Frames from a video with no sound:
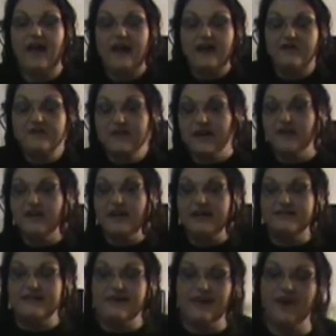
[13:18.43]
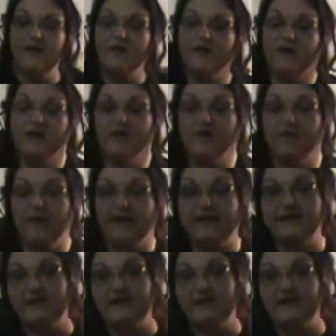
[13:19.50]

our child has to go a long way